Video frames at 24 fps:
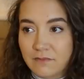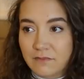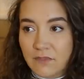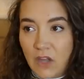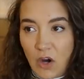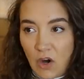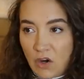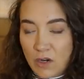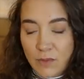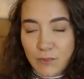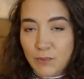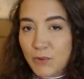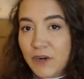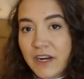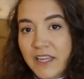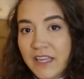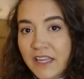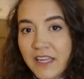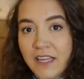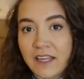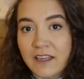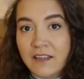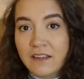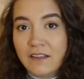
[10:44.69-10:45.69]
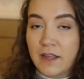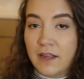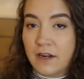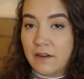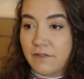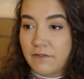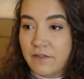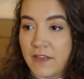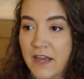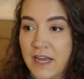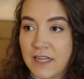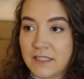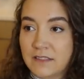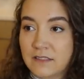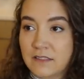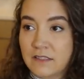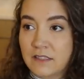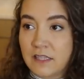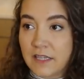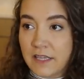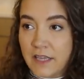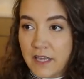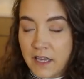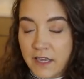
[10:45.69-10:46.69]
heartbreaking. And if that's
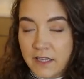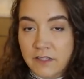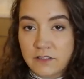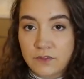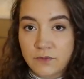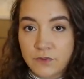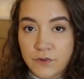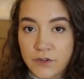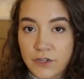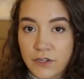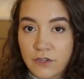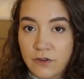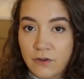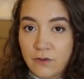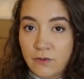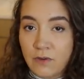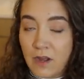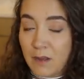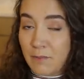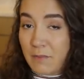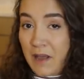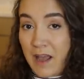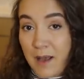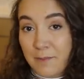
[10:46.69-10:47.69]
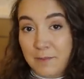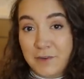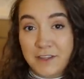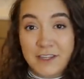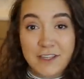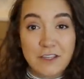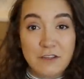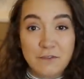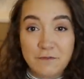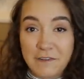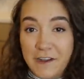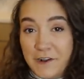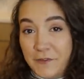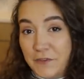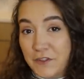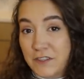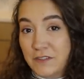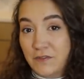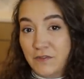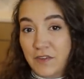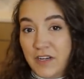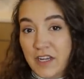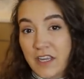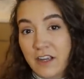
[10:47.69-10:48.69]
the case for you, I'm happy that you found
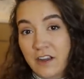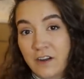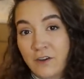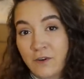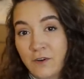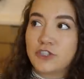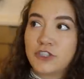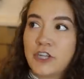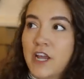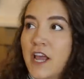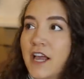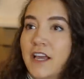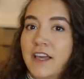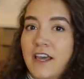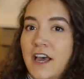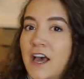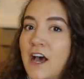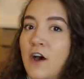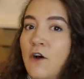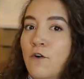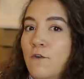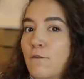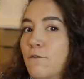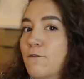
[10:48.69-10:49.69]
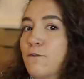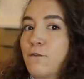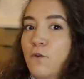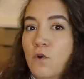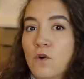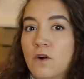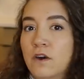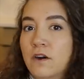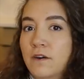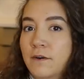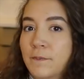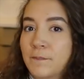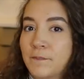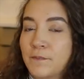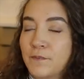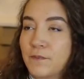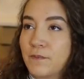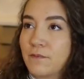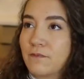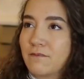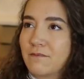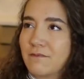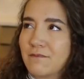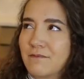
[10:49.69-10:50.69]
this video. Check out for
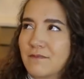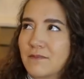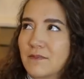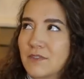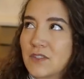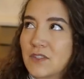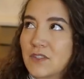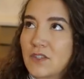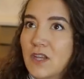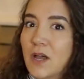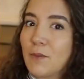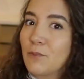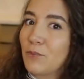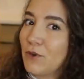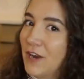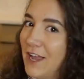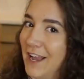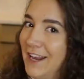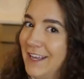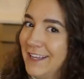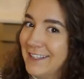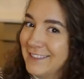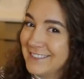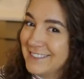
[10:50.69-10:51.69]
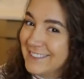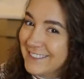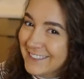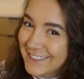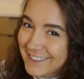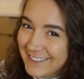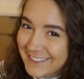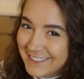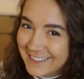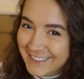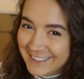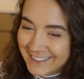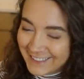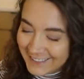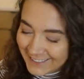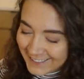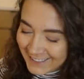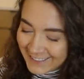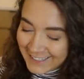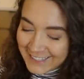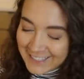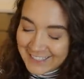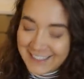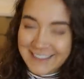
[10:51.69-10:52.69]
subreddits
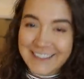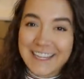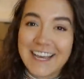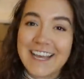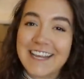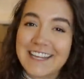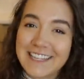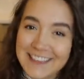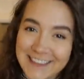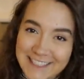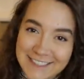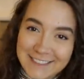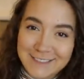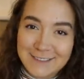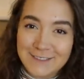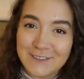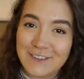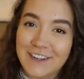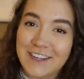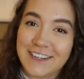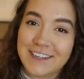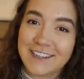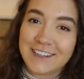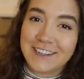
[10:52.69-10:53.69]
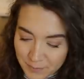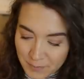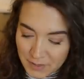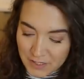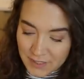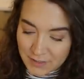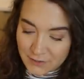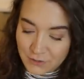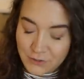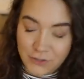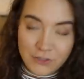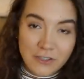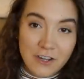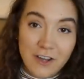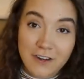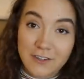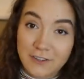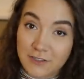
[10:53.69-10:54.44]
like this one, because you're not